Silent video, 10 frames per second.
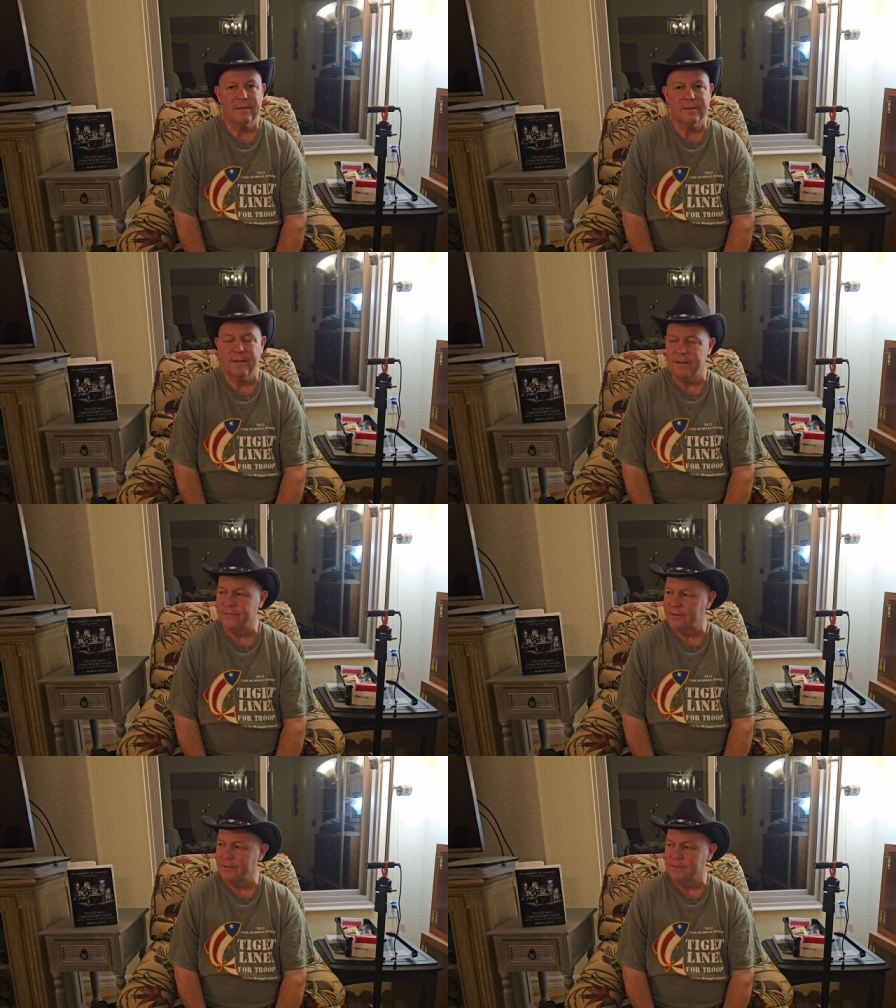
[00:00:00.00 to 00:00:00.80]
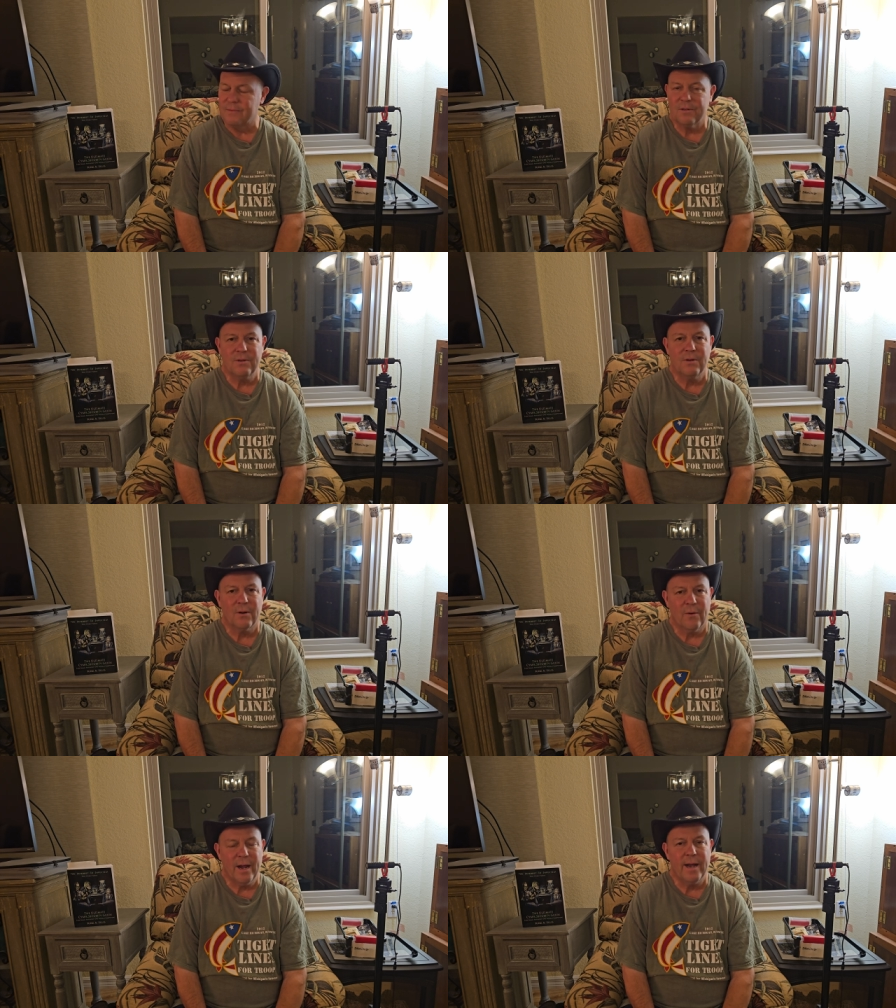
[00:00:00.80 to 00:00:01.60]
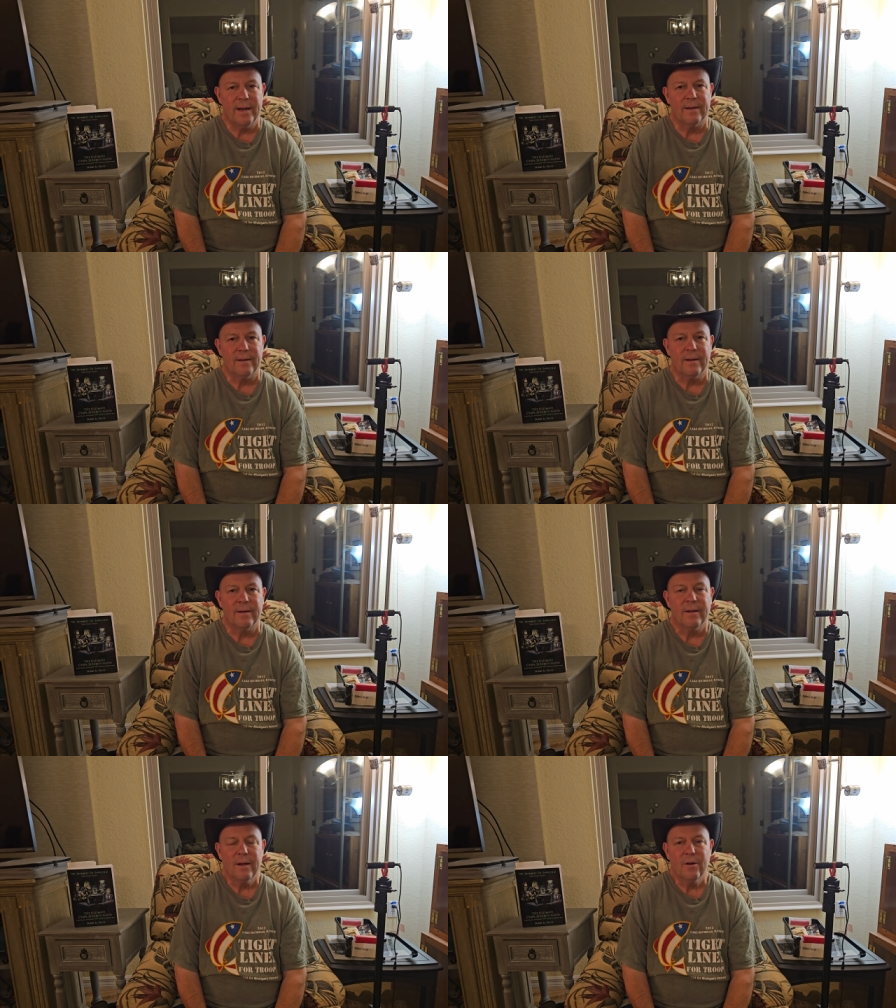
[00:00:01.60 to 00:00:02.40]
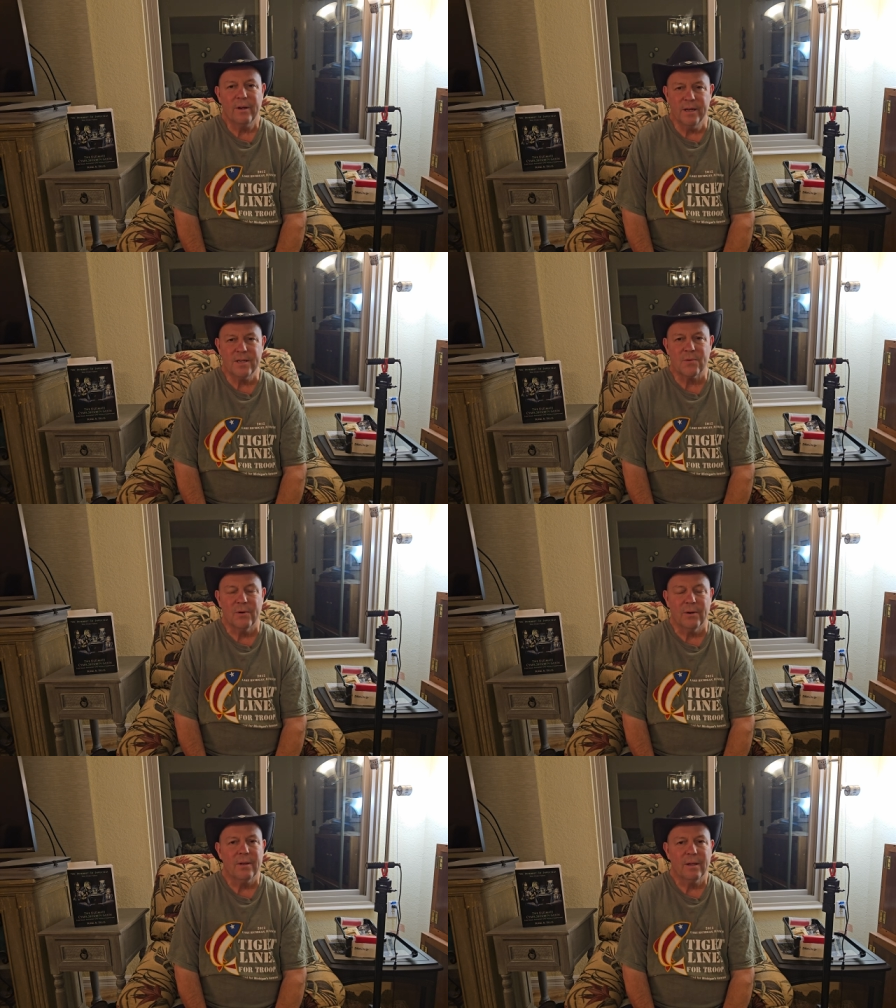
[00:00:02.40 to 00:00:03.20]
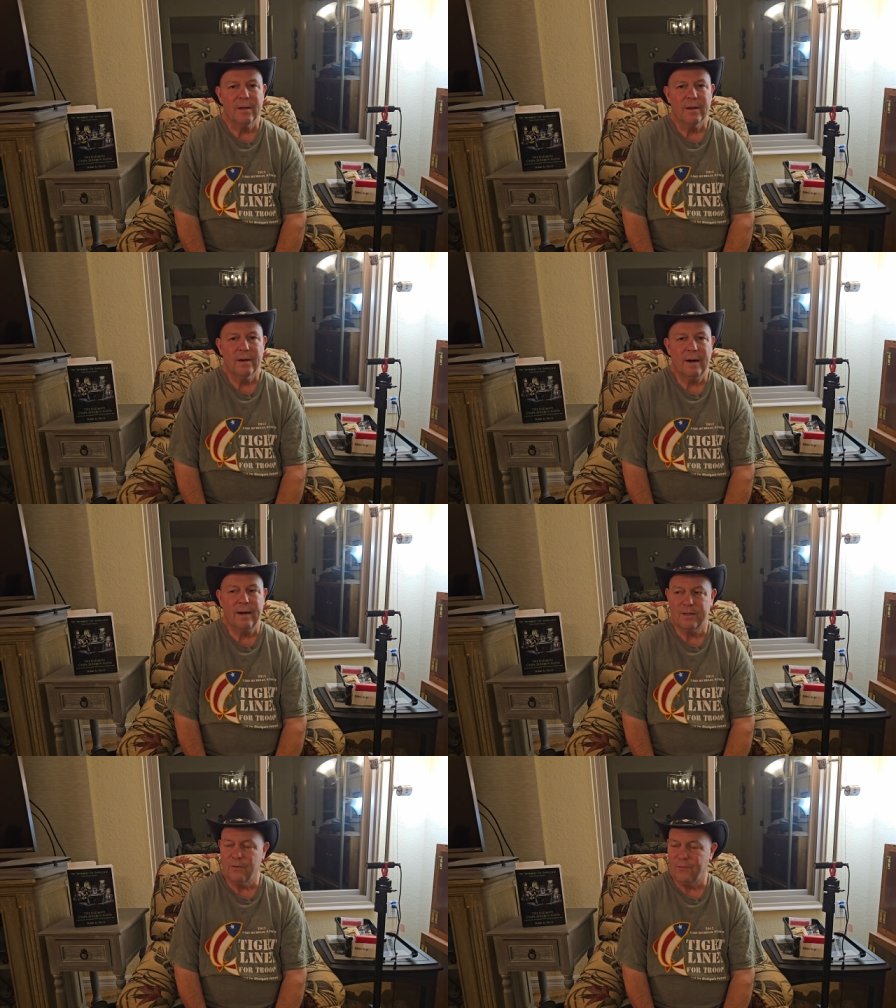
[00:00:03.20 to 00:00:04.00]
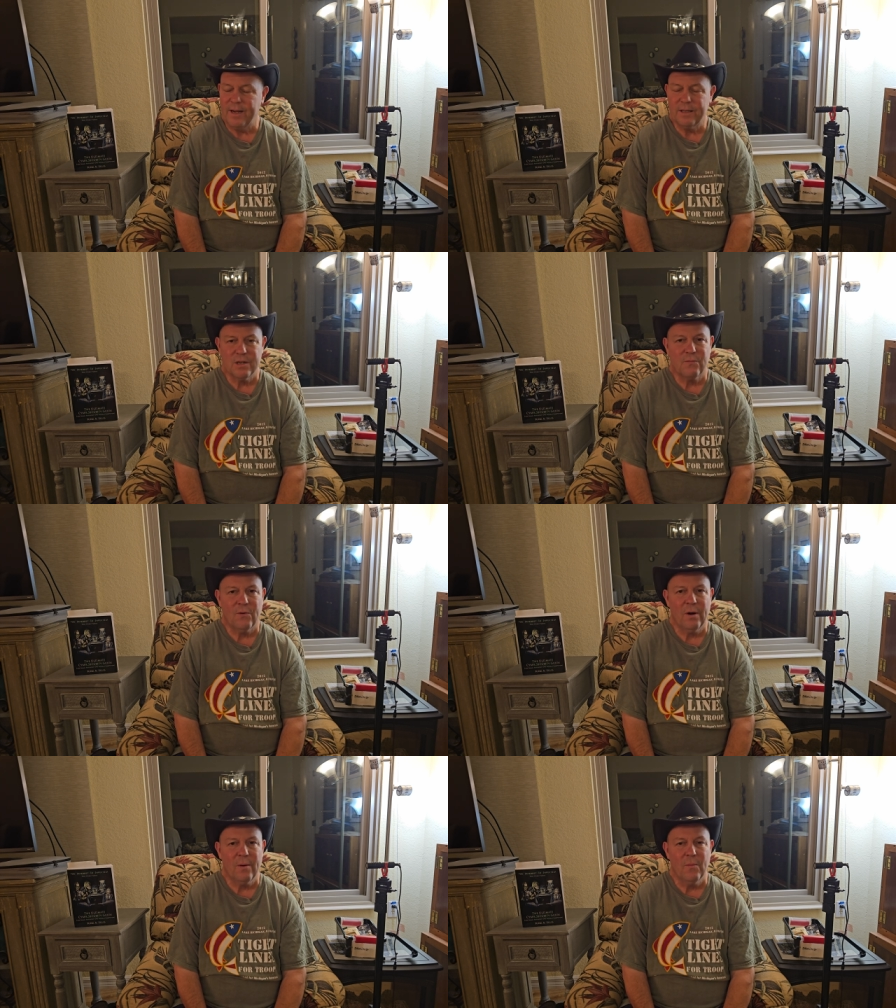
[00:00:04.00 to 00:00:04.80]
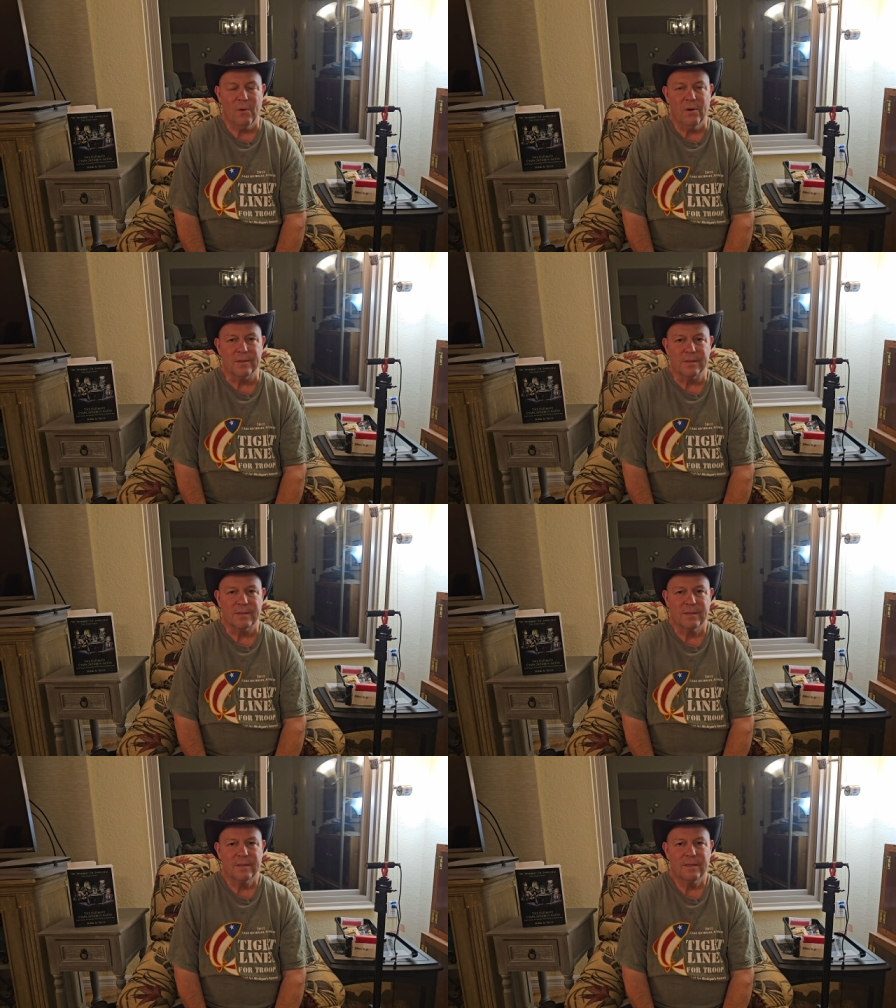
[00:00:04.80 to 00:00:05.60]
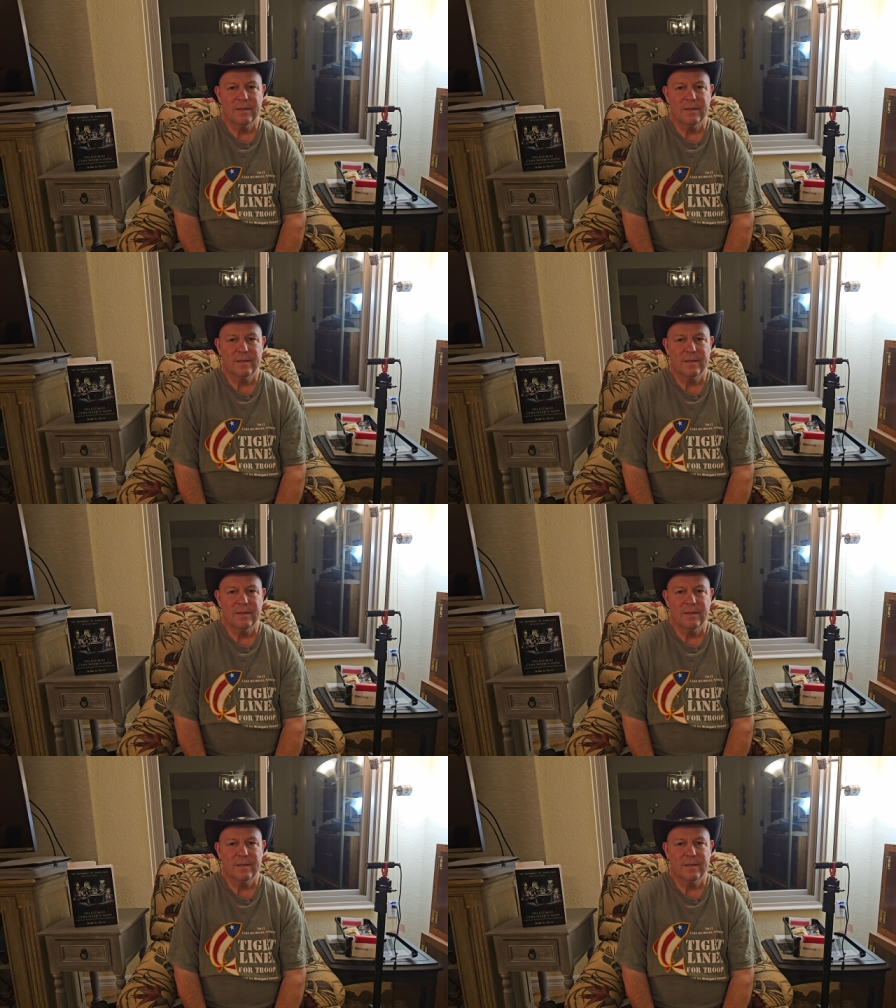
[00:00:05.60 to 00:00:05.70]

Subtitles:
to give to Ukraine and Israel to fight these foreign wars.